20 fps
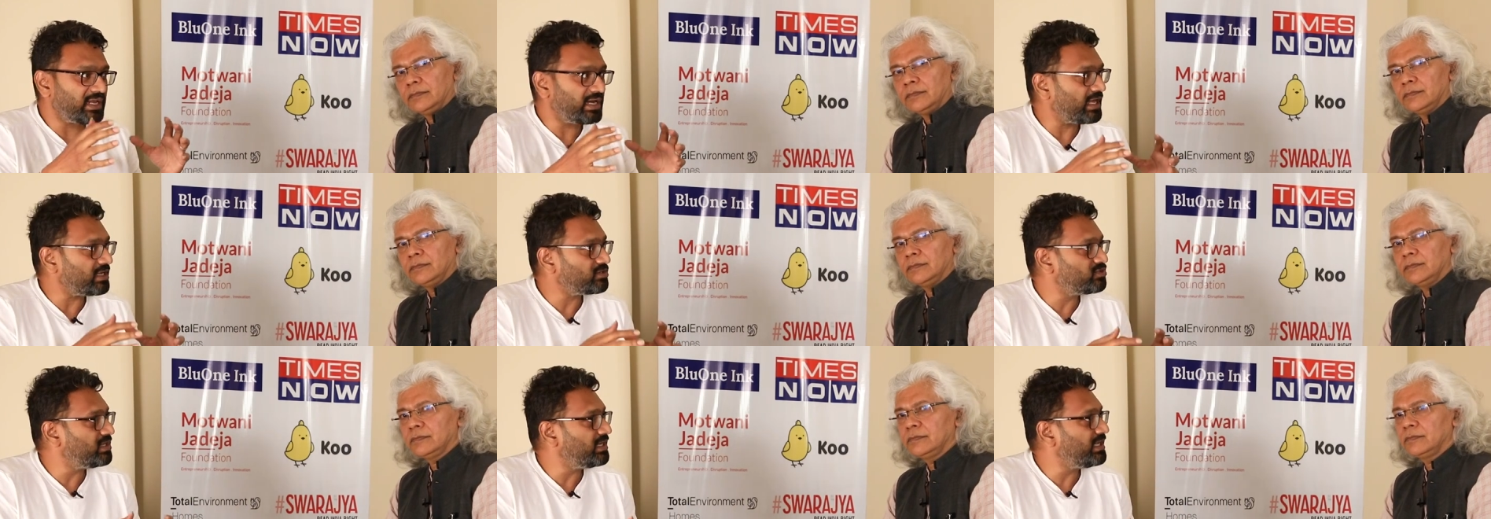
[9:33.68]
Speaker 1: can
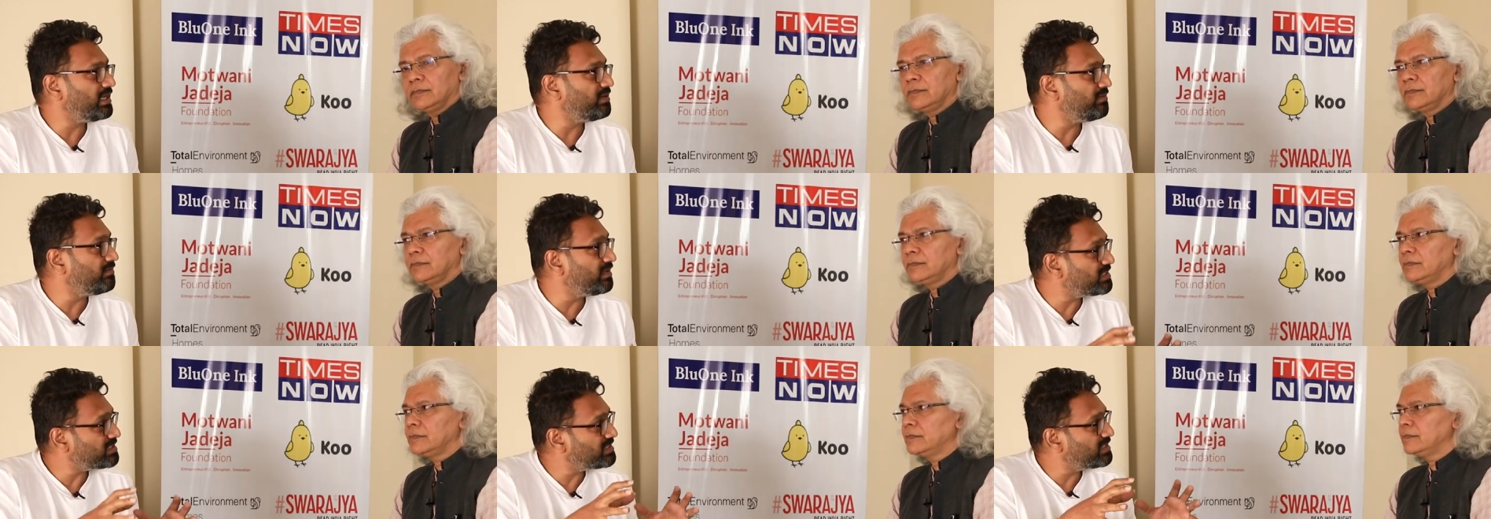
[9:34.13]
actually
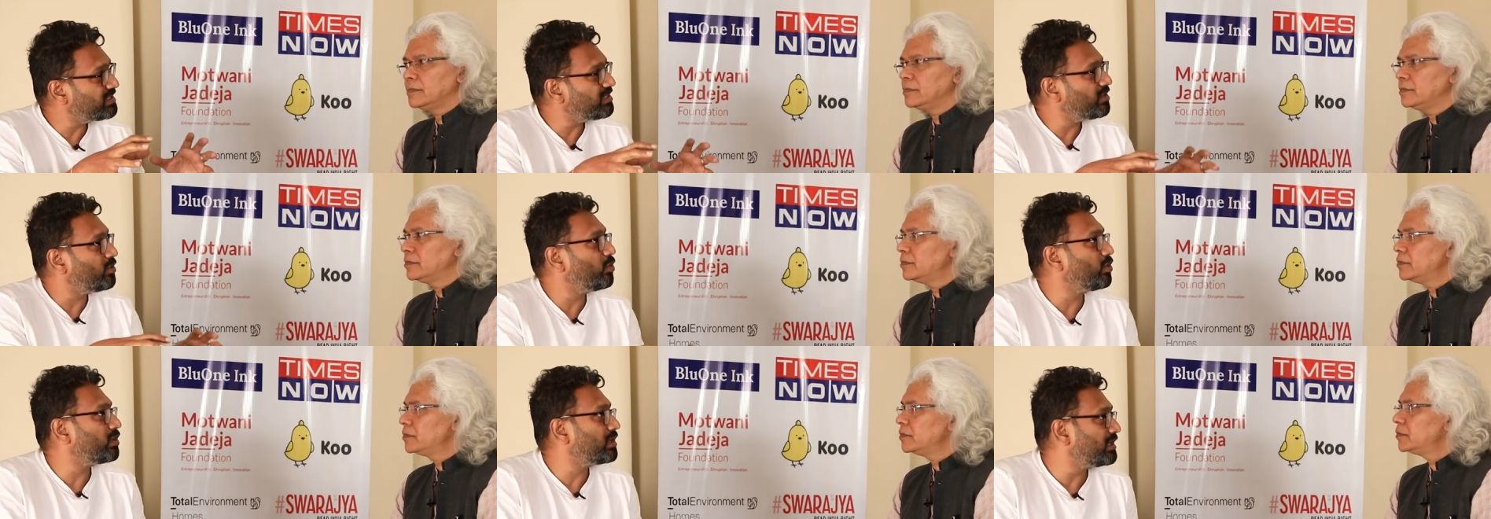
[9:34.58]
invest in the
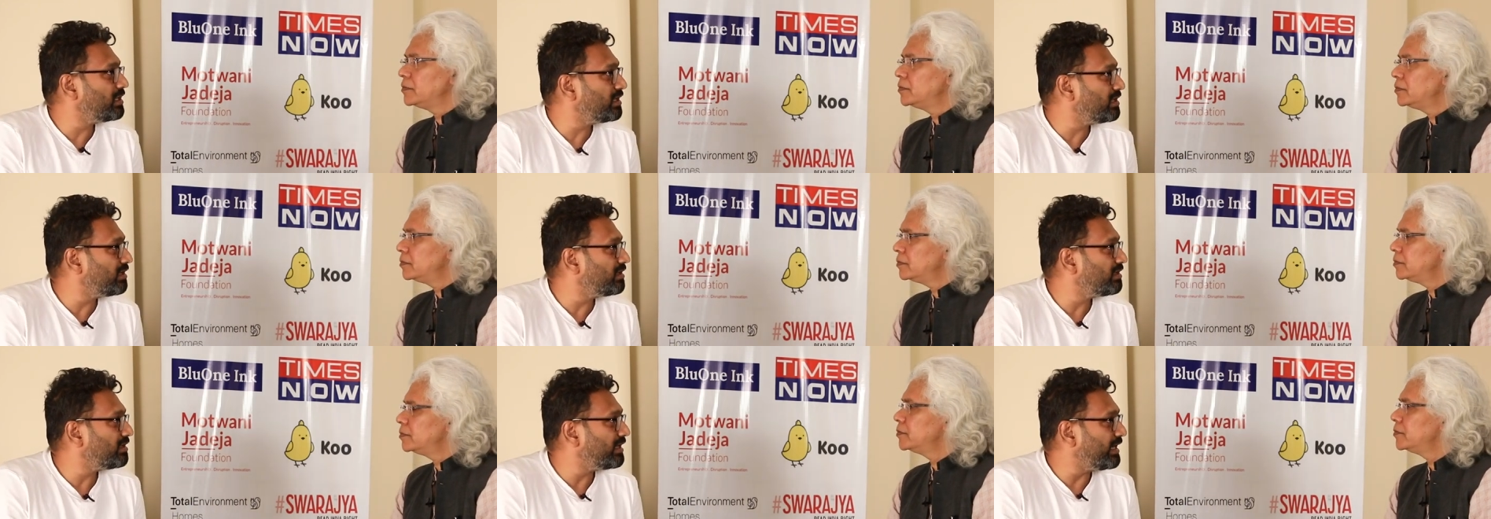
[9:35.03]

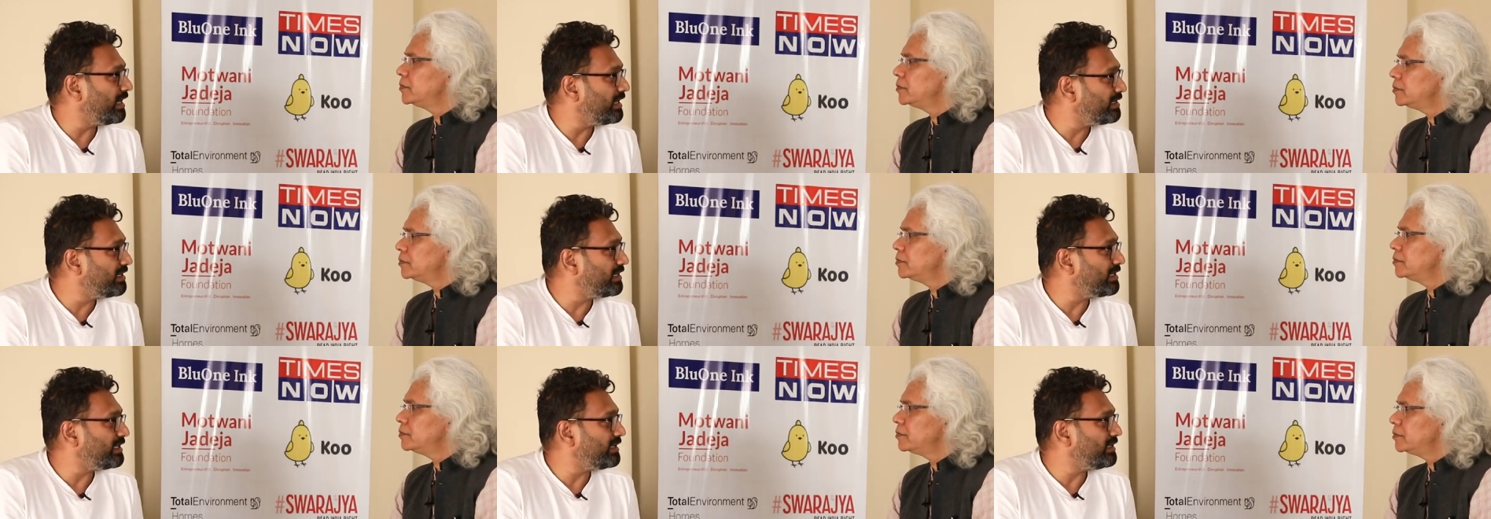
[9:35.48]
local
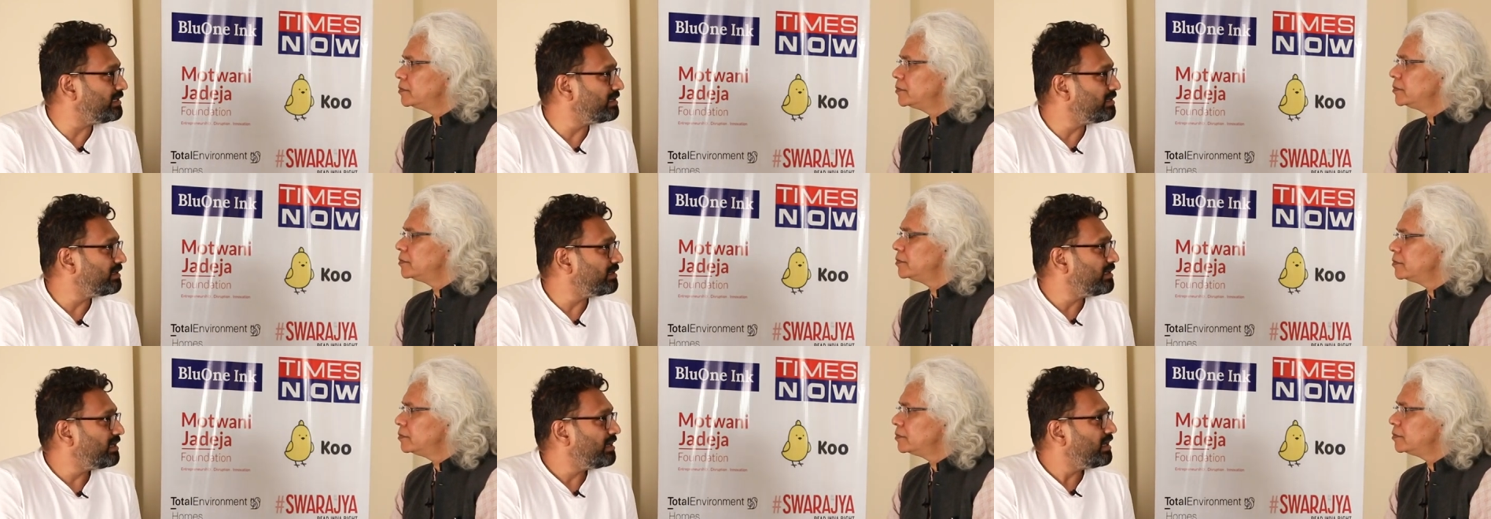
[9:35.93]
entity
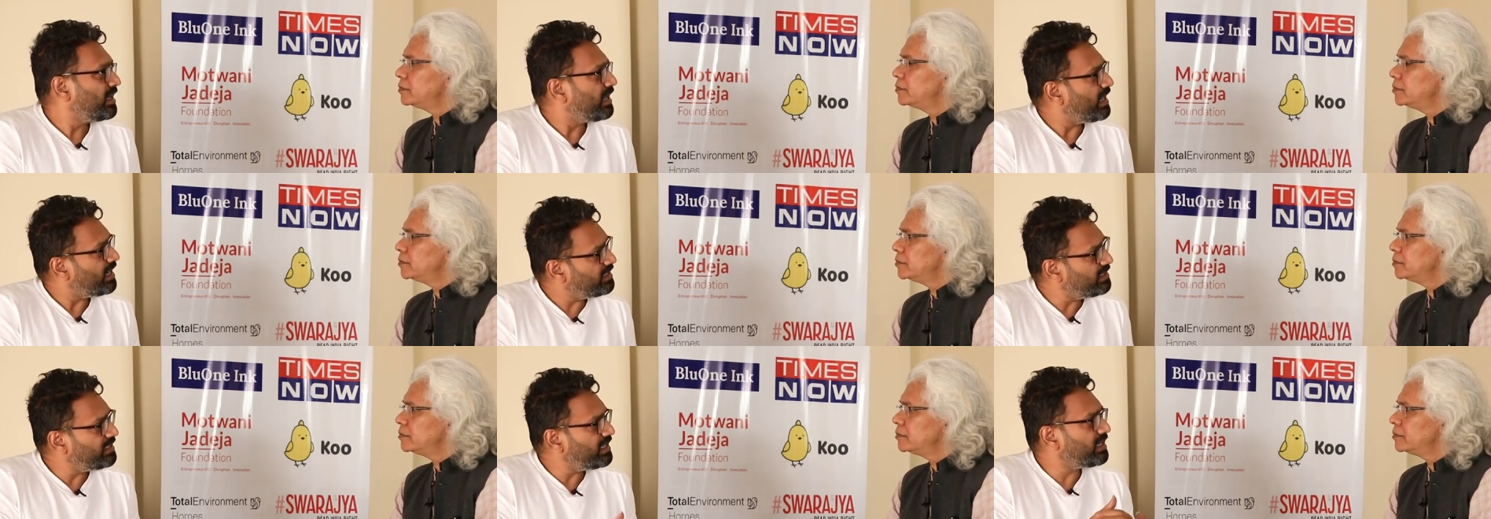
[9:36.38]

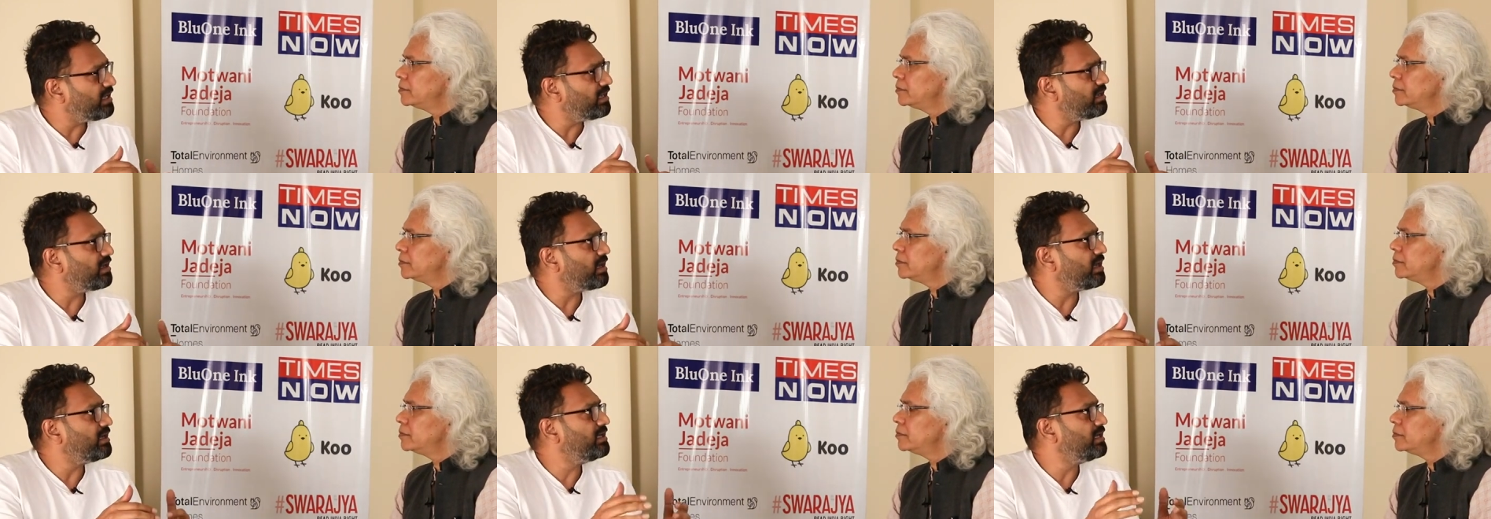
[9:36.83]
and they can
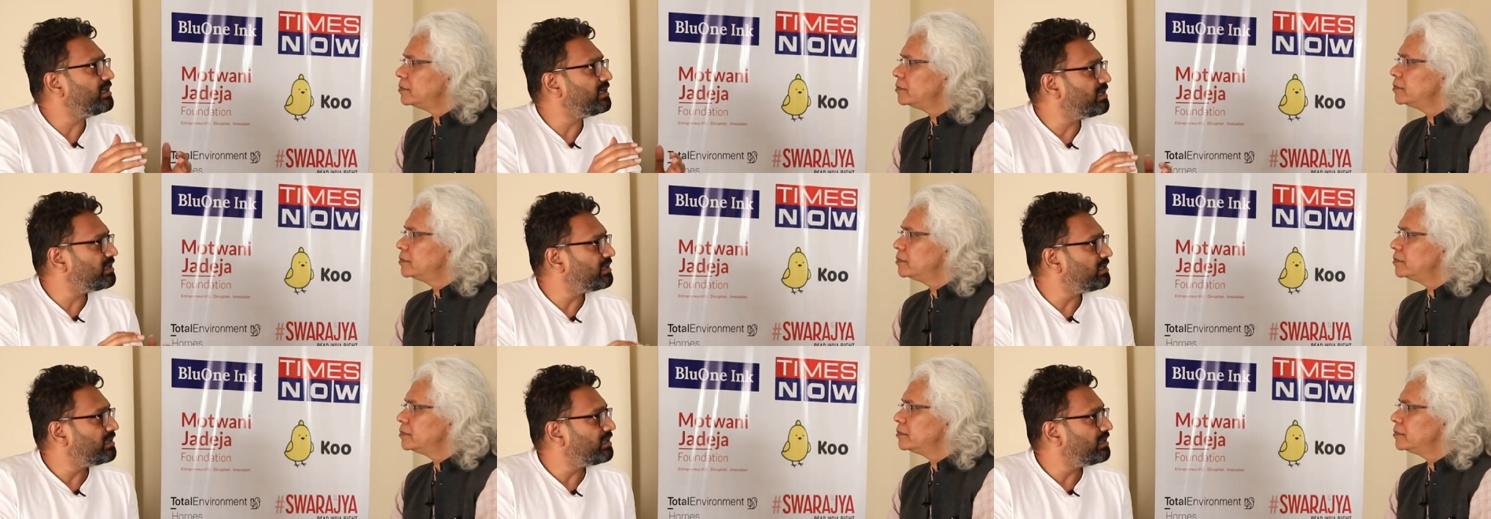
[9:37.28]
run it